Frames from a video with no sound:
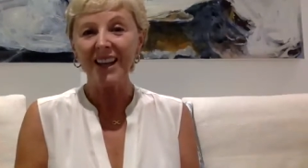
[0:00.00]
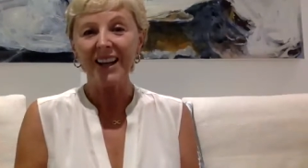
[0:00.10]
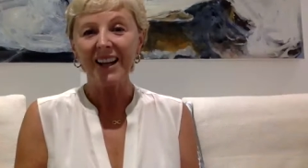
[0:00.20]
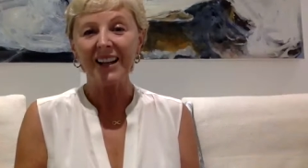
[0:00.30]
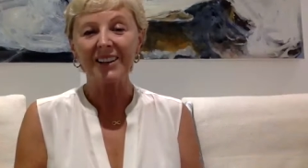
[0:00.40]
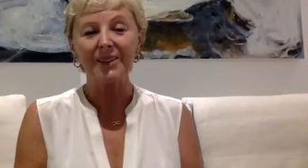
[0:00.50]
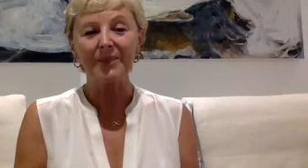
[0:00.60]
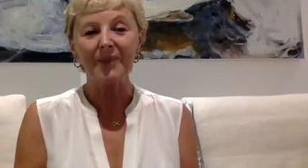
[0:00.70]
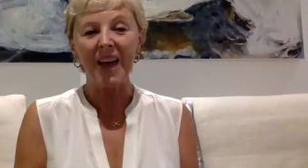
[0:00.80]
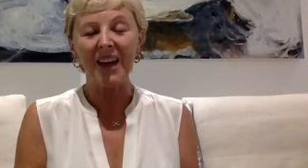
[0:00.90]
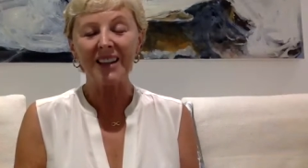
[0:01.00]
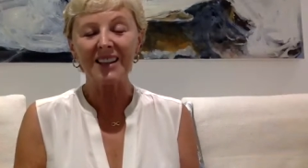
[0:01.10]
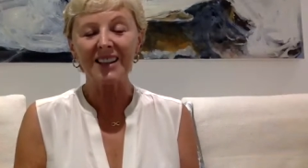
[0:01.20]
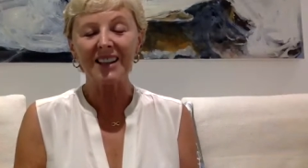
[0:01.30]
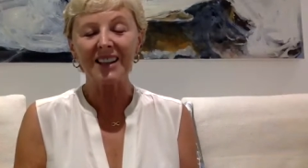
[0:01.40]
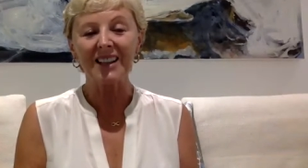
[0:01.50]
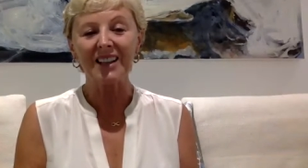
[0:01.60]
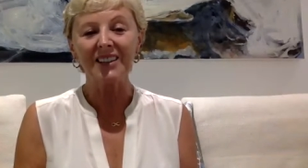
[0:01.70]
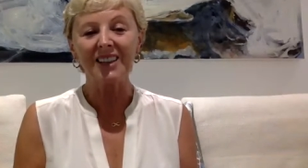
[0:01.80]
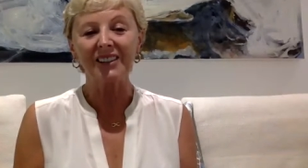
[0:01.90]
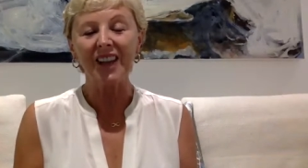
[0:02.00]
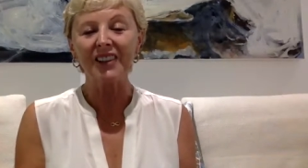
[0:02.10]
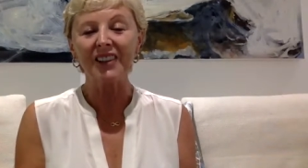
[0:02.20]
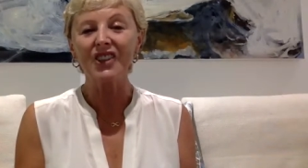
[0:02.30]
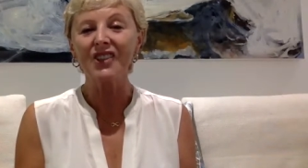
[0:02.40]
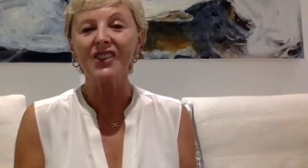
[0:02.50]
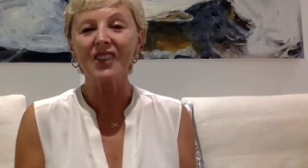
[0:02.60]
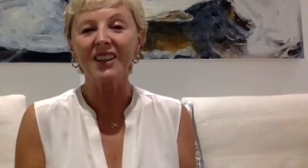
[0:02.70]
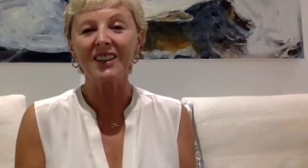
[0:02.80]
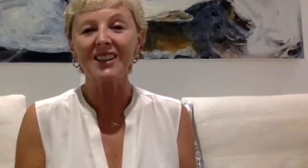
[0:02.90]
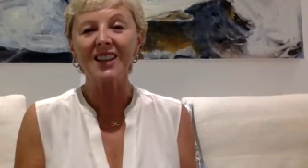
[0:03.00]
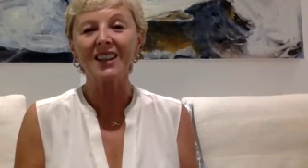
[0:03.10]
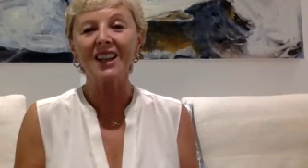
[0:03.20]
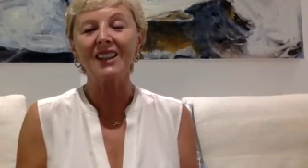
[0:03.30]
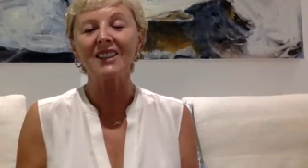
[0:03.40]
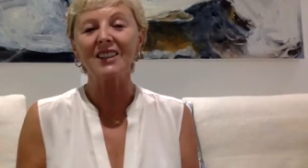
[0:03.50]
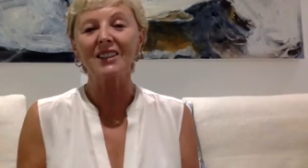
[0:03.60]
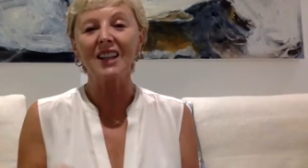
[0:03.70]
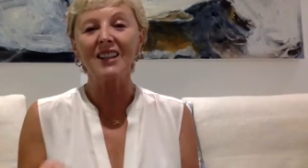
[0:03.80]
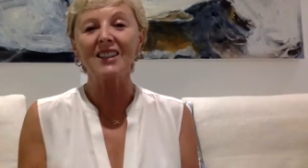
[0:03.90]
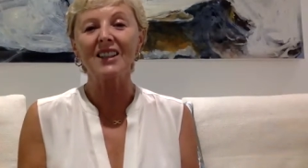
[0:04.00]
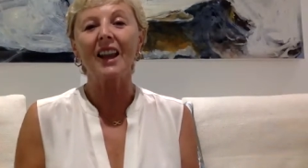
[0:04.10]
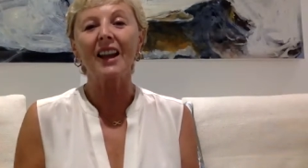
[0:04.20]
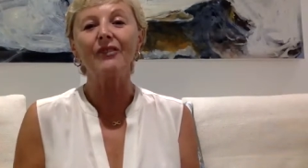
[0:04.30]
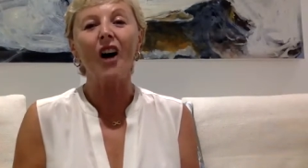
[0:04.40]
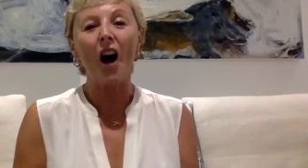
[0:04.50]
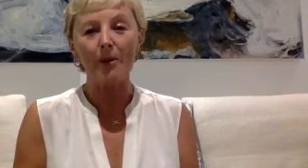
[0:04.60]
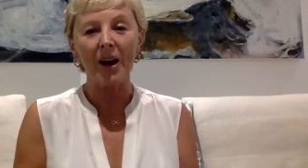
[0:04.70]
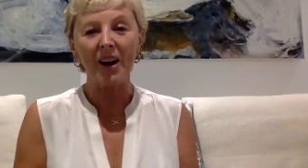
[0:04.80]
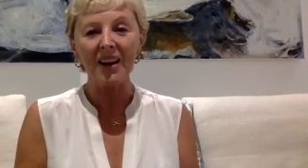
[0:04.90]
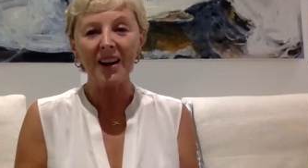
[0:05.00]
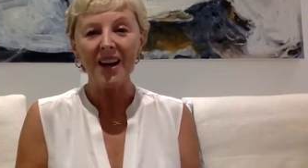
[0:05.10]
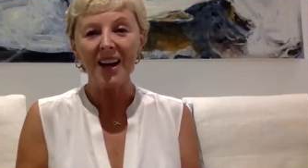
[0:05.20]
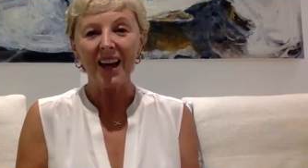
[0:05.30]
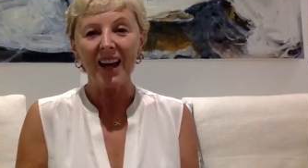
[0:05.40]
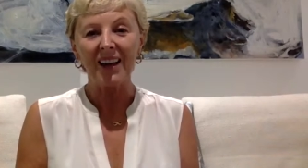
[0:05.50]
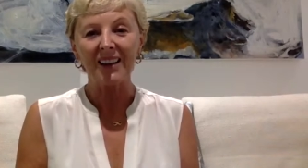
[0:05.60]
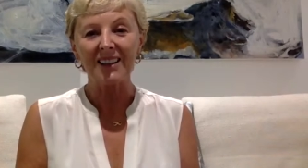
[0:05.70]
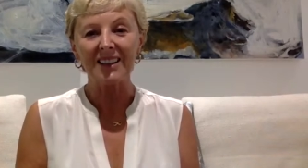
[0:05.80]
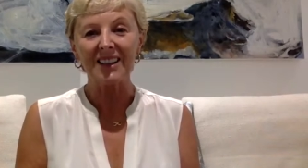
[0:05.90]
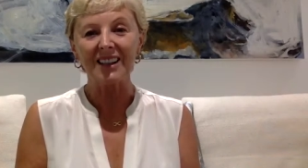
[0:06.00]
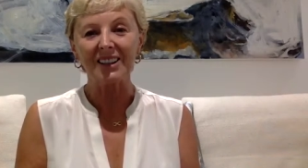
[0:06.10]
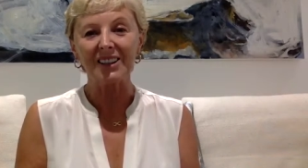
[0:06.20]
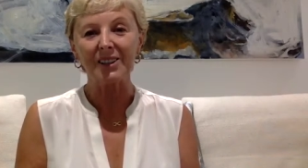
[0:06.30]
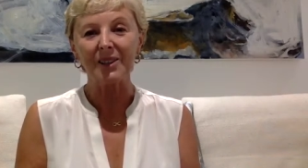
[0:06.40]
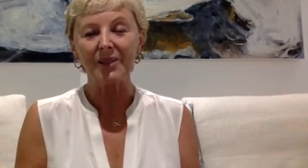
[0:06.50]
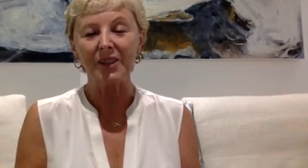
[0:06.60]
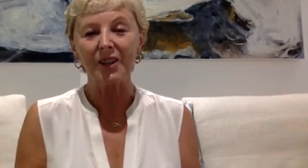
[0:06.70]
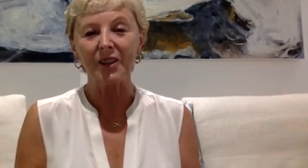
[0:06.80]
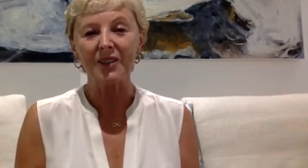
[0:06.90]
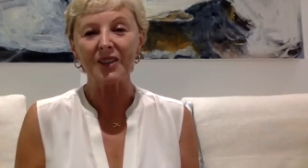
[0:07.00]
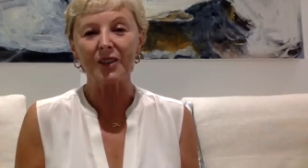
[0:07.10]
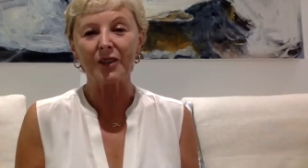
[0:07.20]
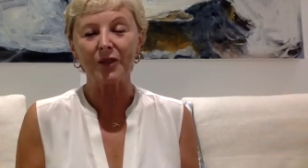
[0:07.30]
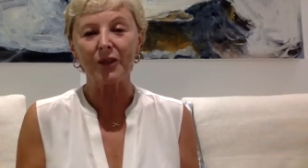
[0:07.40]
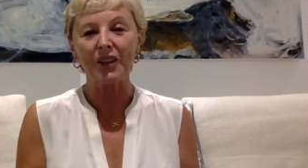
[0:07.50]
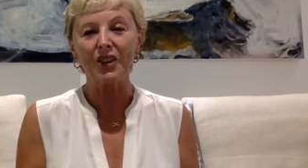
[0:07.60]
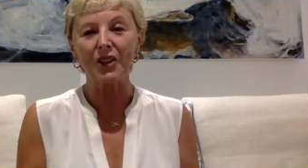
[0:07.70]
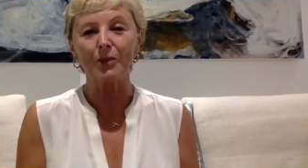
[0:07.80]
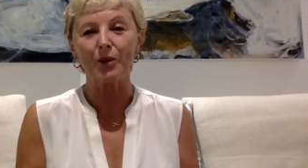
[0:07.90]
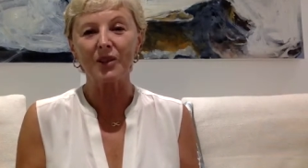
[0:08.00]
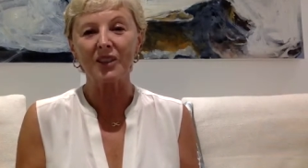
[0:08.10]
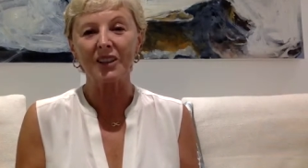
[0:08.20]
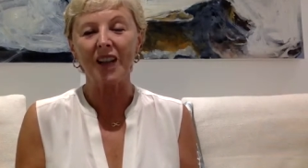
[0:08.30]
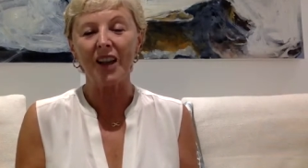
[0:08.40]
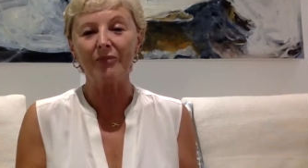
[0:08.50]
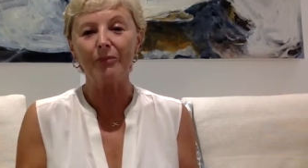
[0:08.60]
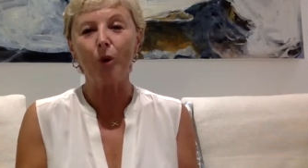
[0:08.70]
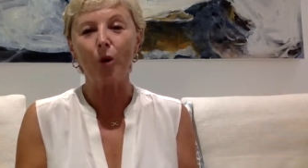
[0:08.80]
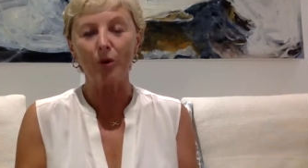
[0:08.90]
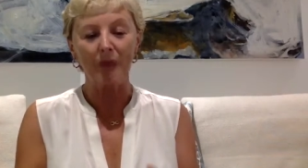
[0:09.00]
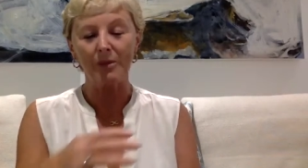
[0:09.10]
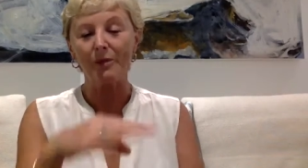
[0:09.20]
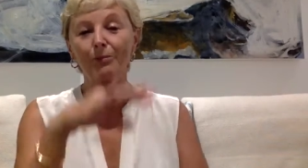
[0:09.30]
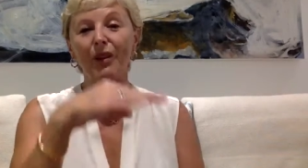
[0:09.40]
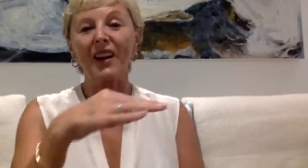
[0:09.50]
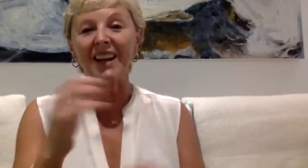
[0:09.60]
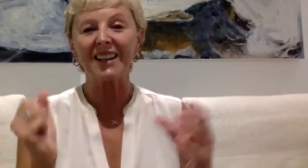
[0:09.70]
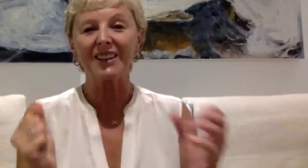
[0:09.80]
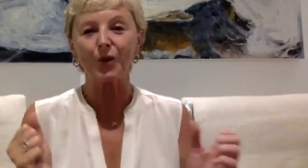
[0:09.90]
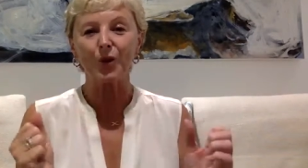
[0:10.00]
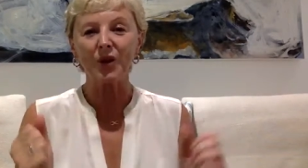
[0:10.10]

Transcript: And then lunch, it tends to lack fibre. And, you know, sort of the vegetables, it'll have more of maybe bread or,